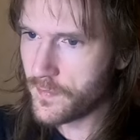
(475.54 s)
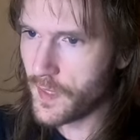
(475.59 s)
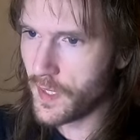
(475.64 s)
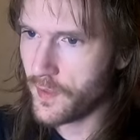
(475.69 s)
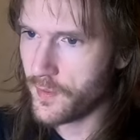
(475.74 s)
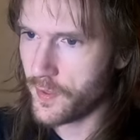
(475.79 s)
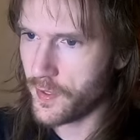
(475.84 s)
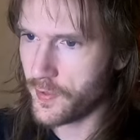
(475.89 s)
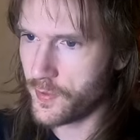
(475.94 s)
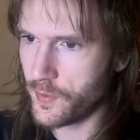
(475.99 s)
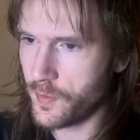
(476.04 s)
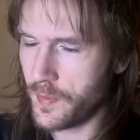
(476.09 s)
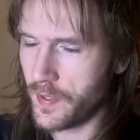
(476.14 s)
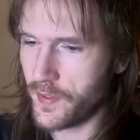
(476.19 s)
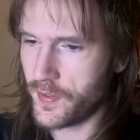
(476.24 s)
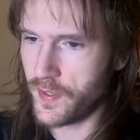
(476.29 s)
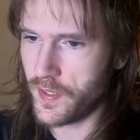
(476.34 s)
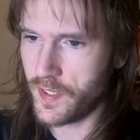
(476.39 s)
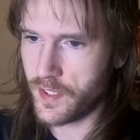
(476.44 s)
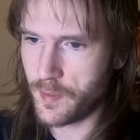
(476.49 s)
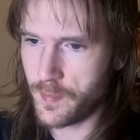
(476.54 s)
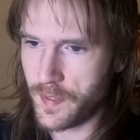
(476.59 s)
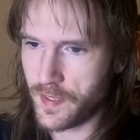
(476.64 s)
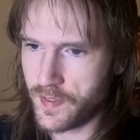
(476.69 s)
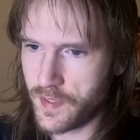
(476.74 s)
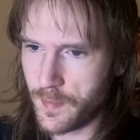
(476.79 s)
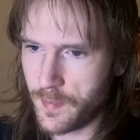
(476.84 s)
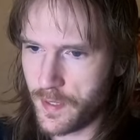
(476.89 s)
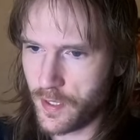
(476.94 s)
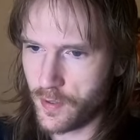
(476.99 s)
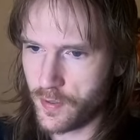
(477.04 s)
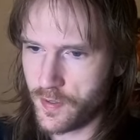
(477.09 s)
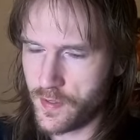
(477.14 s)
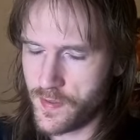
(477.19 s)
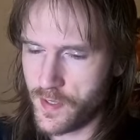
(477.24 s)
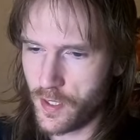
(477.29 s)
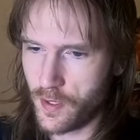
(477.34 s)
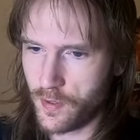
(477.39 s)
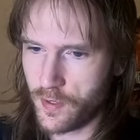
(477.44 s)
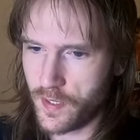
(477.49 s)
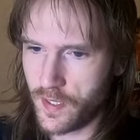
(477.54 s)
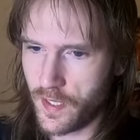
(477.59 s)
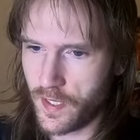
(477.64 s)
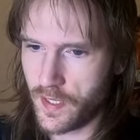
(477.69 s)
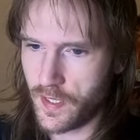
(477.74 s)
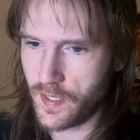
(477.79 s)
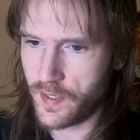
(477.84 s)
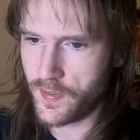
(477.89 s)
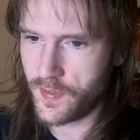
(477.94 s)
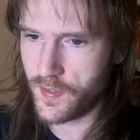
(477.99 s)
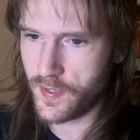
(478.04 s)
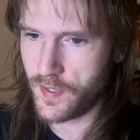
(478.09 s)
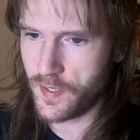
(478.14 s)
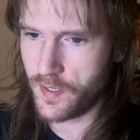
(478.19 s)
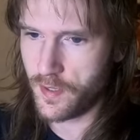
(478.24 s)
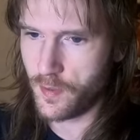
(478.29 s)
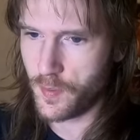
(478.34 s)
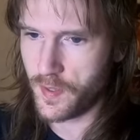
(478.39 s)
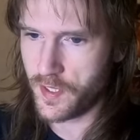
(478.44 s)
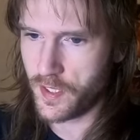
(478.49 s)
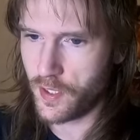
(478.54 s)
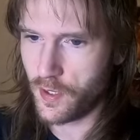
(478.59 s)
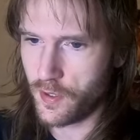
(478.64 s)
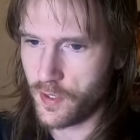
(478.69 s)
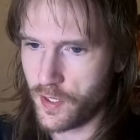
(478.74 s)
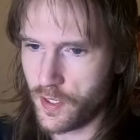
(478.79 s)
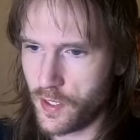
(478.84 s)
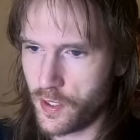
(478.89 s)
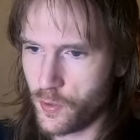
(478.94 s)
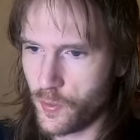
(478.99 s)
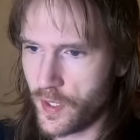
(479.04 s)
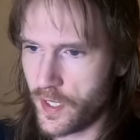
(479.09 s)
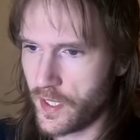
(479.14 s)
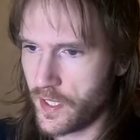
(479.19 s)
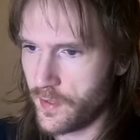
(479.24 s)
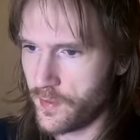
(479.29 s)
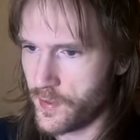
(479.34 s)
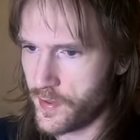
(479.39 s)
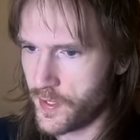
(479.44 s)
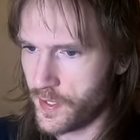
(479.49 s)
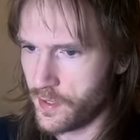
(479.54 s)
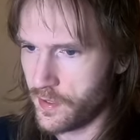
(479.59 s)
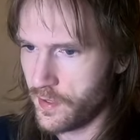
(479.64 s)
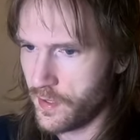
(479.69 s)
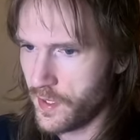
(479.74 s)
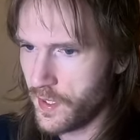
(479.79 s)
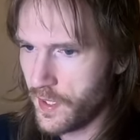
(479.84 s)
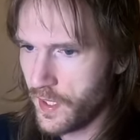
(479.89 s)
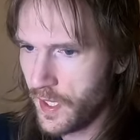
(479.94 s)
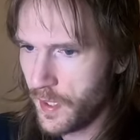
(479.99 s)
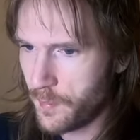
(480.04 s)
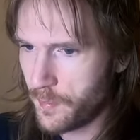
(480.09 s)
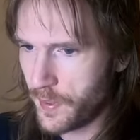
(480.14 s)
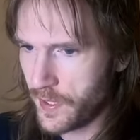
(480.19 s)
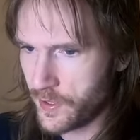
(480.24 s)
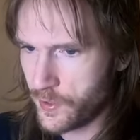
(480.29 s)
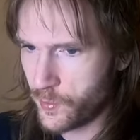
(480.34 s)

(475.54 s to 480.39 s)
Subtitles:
This reminds a little bit about the old Alexi with the gold hardware and everything, but